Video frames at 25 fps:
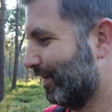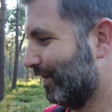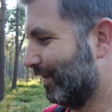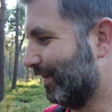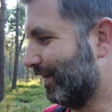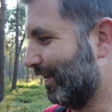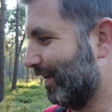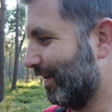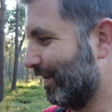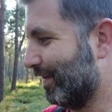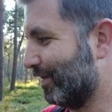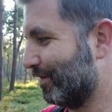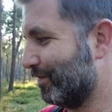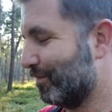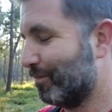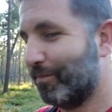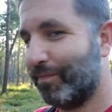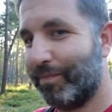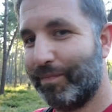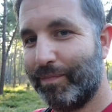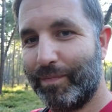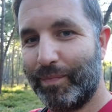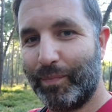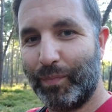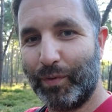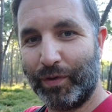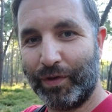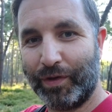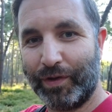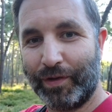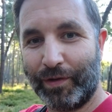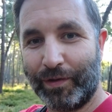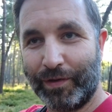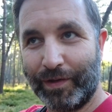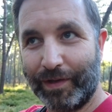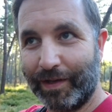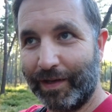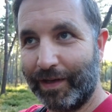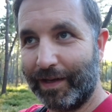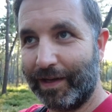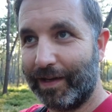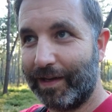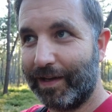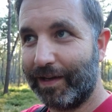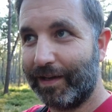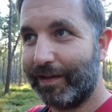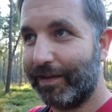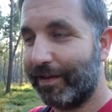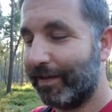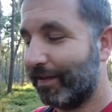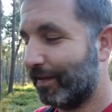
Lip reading: put it on